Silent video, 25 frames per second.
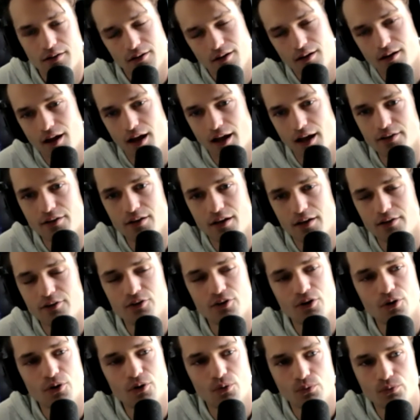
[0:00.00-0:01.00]
I
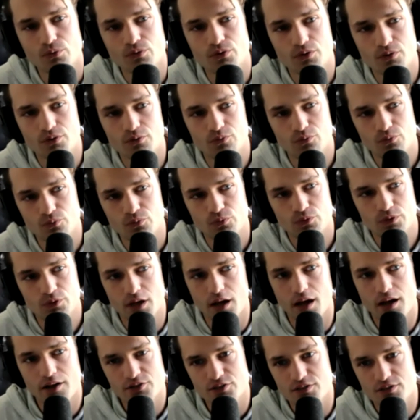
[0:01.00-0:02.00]
know the
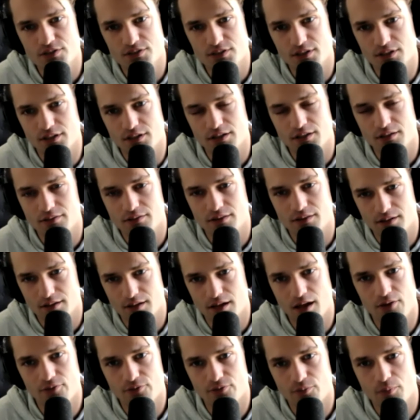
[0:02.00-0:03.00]
reactions that they
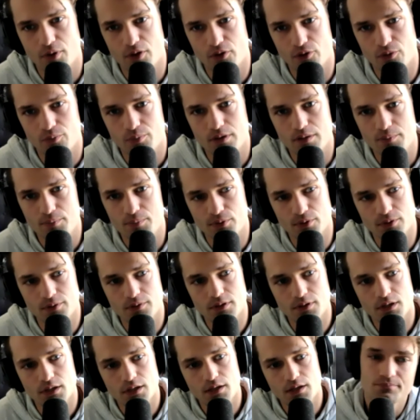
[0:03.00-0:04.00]
get from other people.
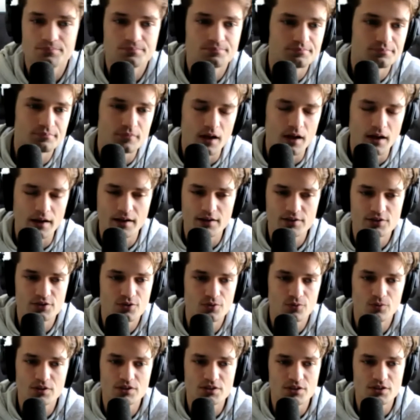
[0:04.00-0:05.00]
I guess the
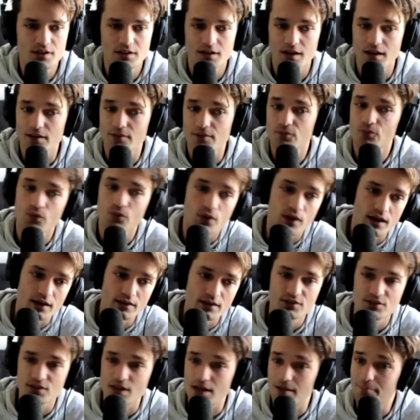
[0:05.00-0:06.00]
reason that I then
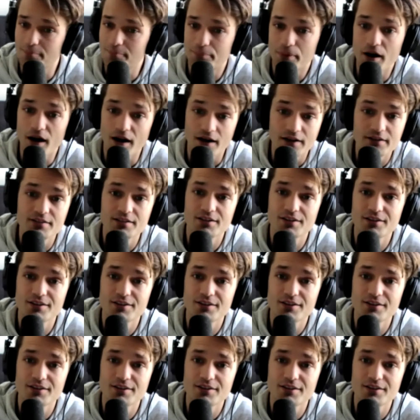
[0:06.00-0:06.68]
say but